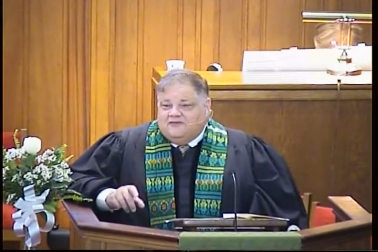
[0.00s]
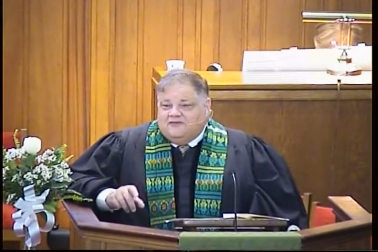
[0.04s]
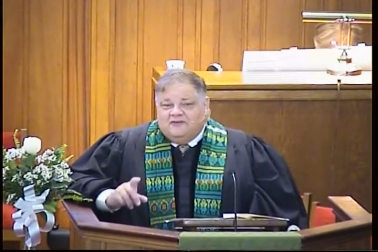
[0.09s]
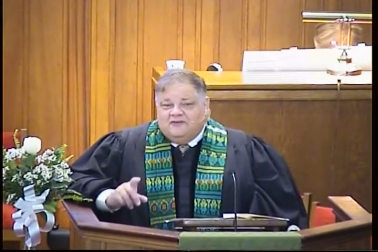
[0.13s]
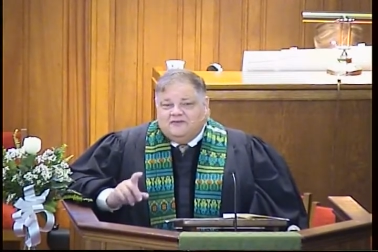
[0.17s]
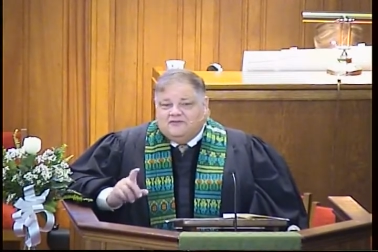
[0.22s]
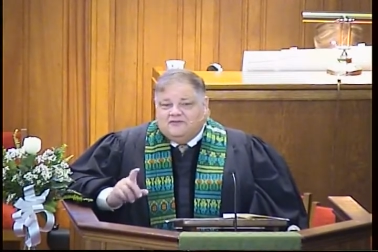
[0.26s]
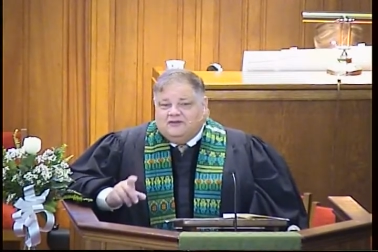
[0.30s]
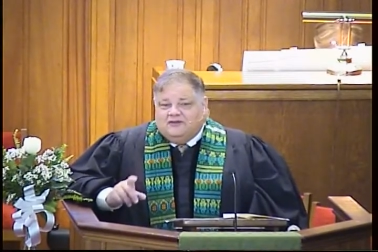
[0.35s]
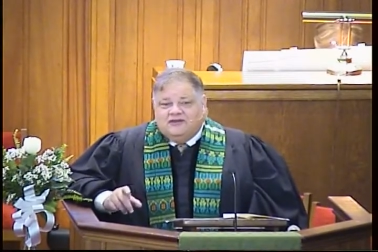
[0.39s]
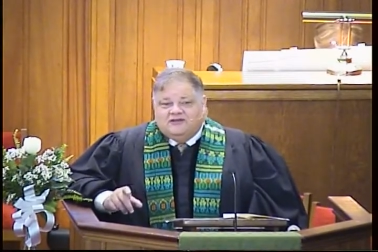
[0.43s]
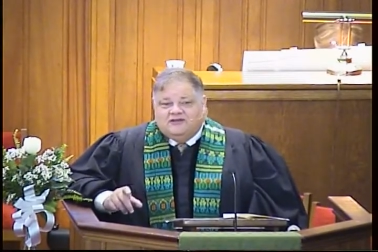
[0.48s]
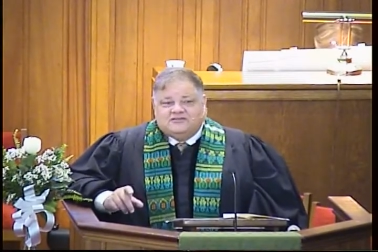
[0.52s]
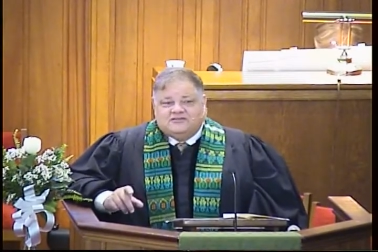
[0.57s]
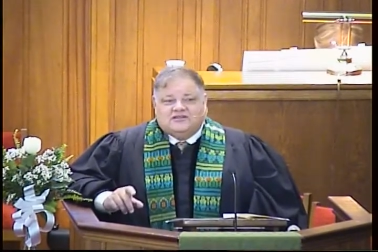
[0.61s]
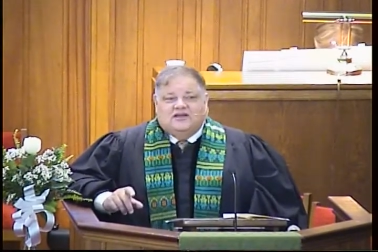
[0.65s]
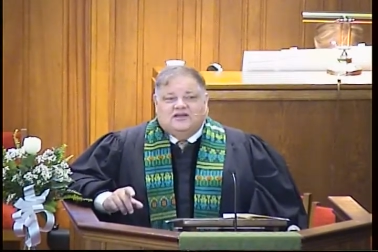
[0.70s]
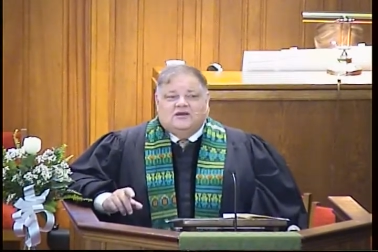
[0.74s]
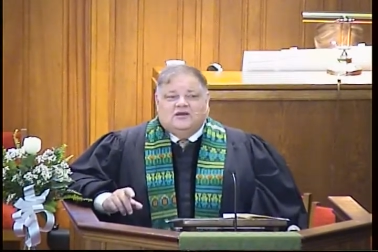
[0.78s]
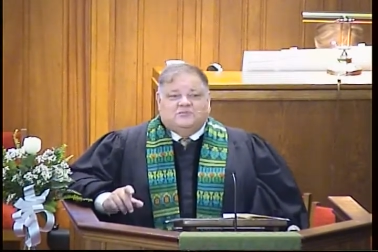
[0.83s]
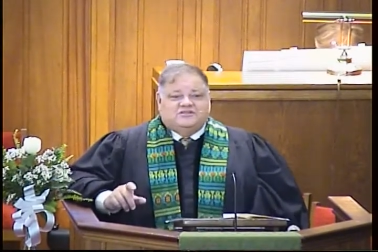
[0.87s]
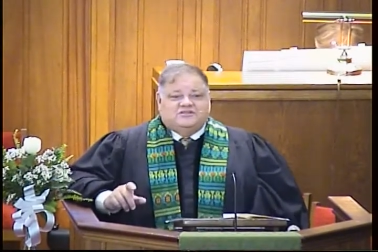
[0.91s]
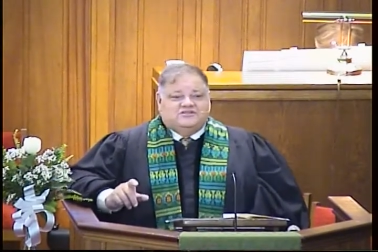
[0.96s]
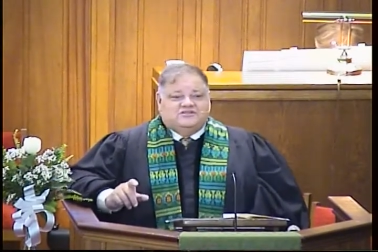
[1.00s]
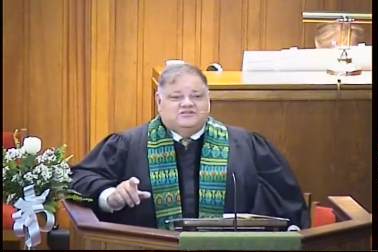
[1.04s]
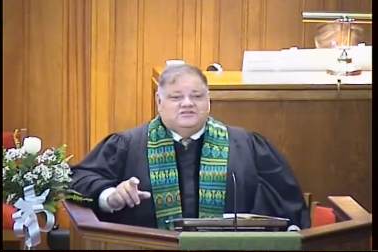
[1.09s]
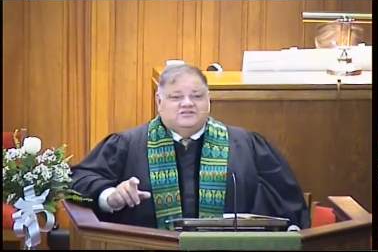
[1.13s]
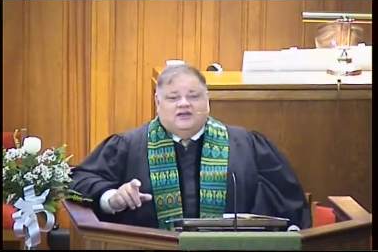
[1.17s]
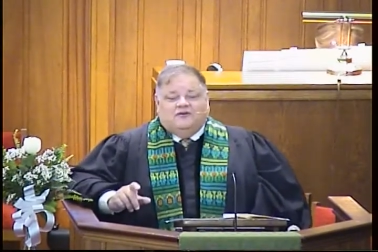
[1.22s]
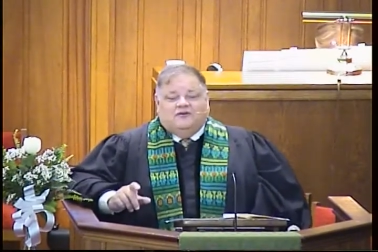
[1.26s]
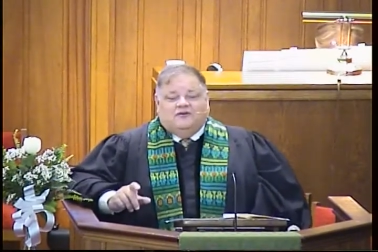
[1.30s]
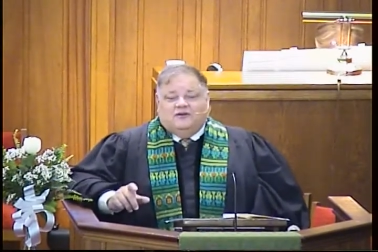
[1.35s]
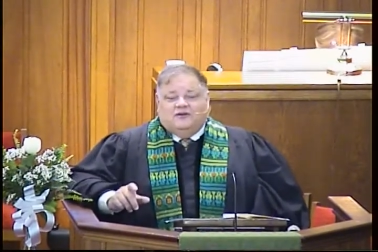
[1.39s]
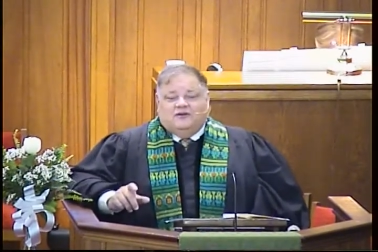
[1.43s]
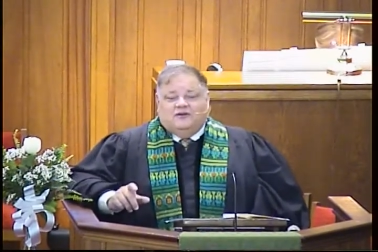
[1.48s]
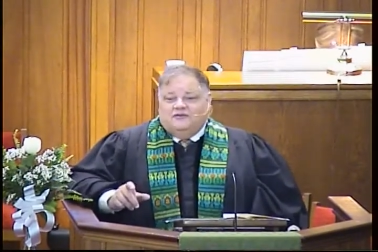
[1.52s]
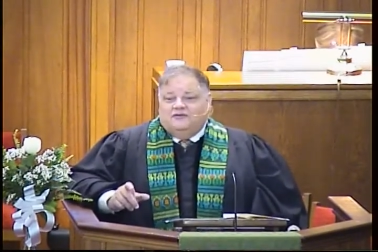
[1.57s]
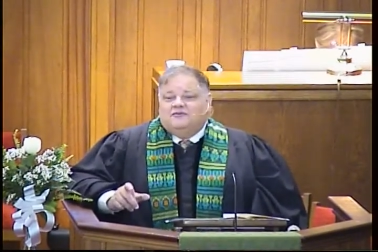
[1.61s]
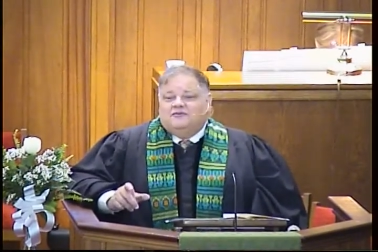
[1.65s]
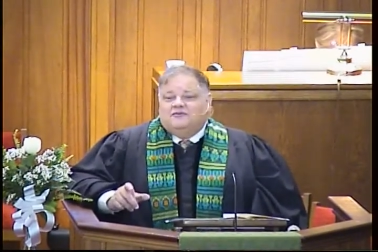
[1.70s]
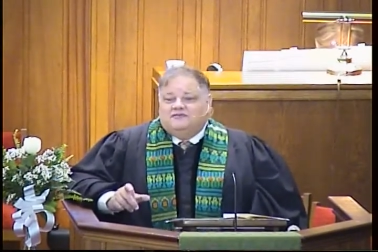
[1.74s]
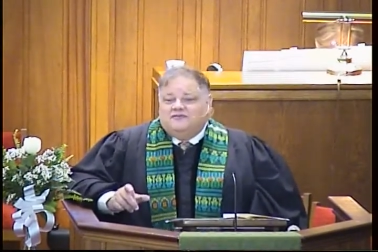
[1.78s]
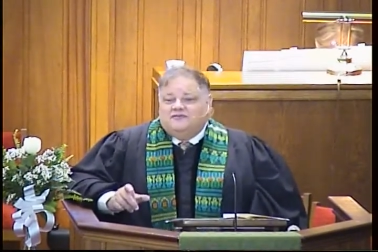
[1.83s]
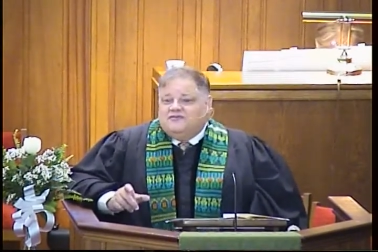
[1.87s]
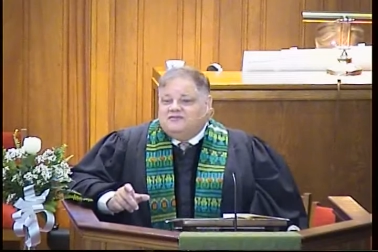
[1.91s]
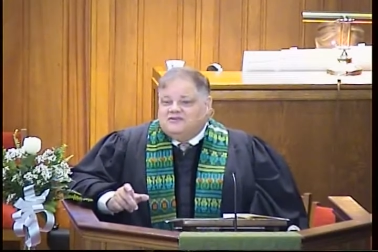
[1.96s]
even like Thomas doubting
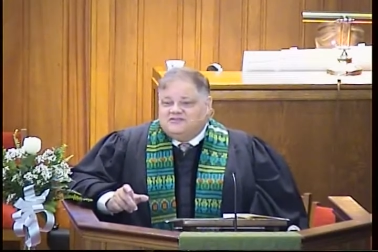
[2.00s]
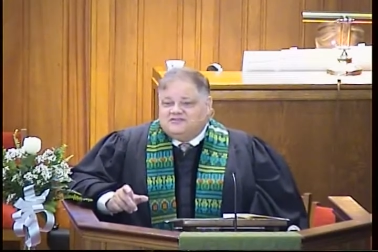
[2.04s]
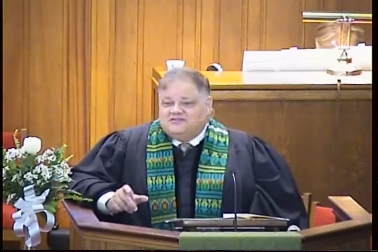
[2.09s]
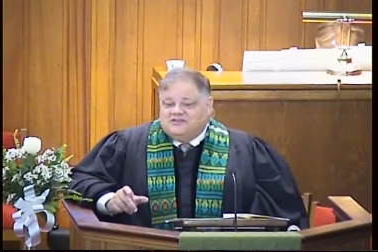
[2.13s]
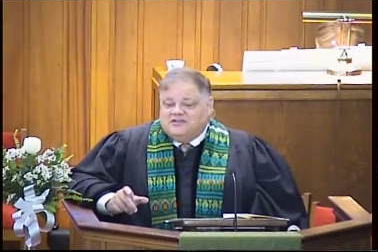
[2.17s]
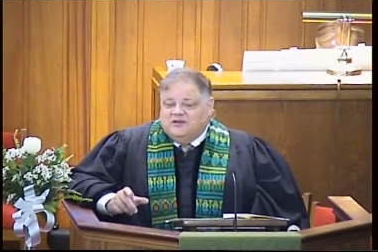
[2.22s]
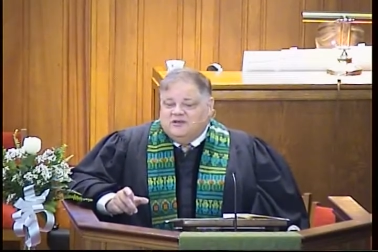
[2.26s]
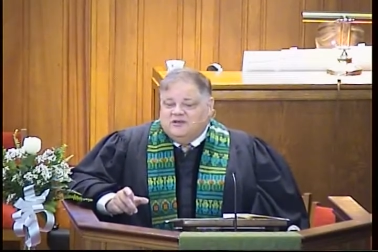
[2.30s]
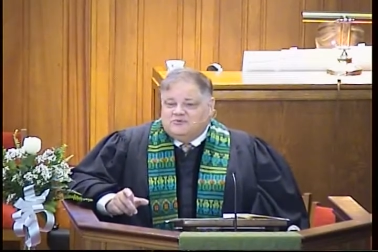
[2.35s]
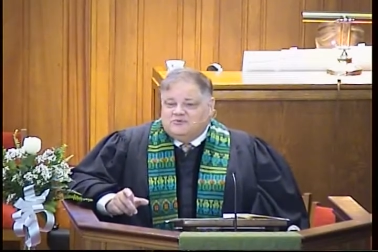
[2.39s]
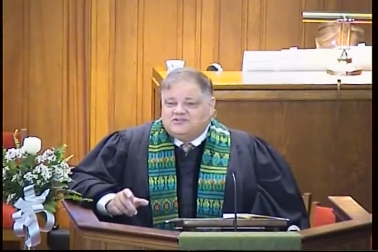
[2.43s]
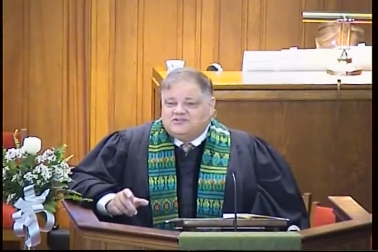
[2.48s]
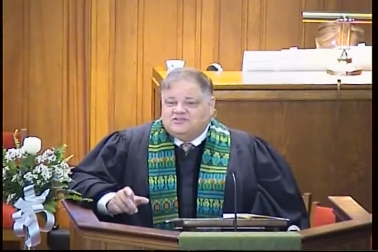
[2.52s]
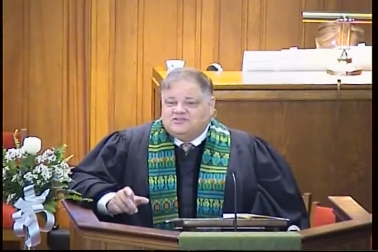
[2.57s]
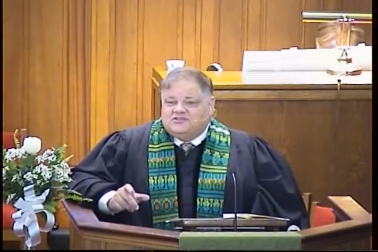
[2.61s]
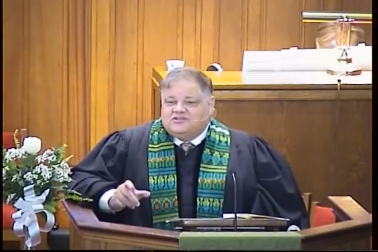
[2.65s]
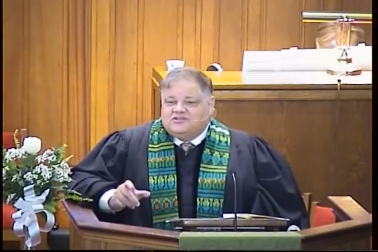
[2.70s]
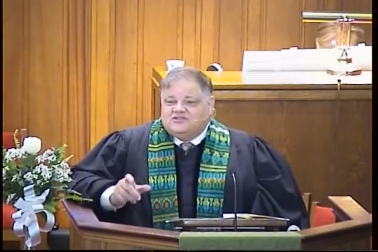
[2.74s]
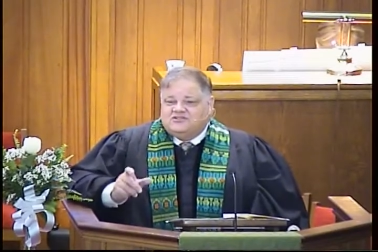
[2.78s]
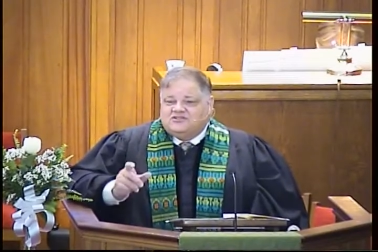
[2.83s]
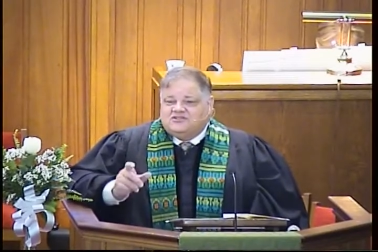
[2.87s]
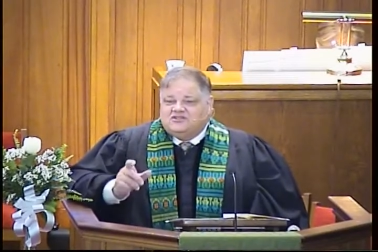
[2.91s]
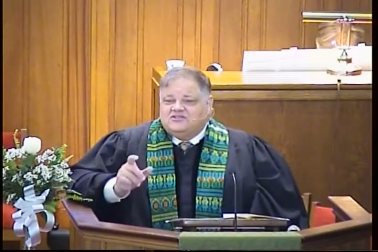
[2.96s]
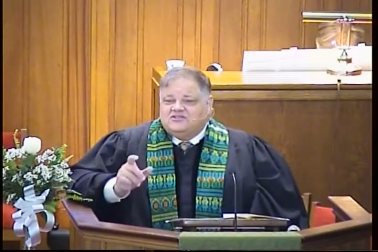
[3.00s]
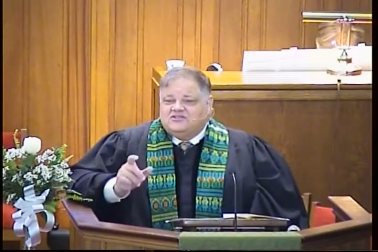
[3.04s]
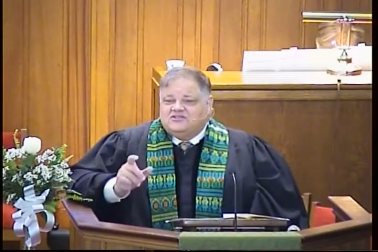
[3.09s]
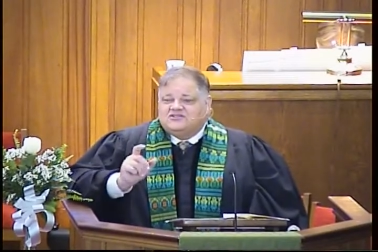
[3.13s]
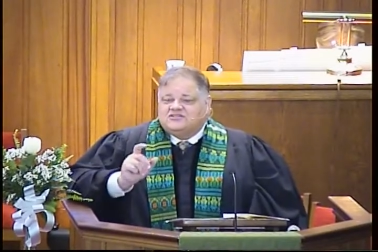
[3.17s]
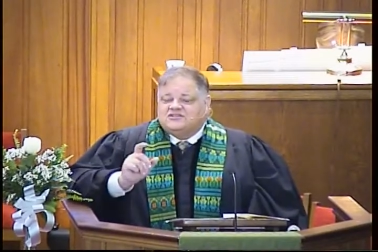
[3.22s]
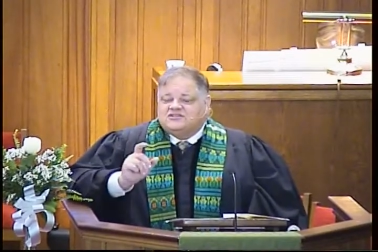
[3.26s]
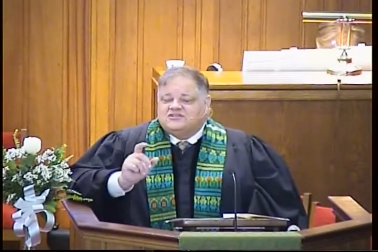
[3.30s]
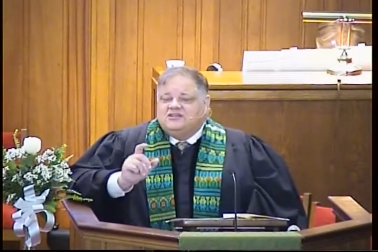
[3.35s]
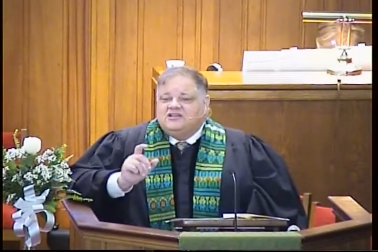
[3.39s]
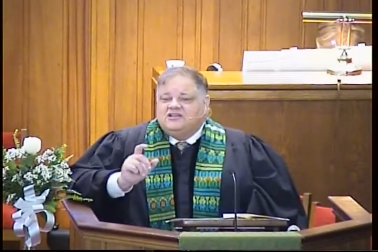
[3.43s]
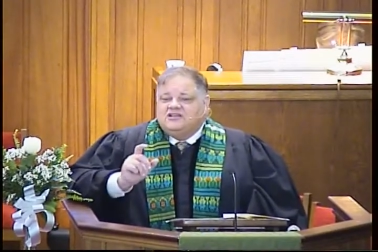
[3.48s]
that the disciples seen Jesus,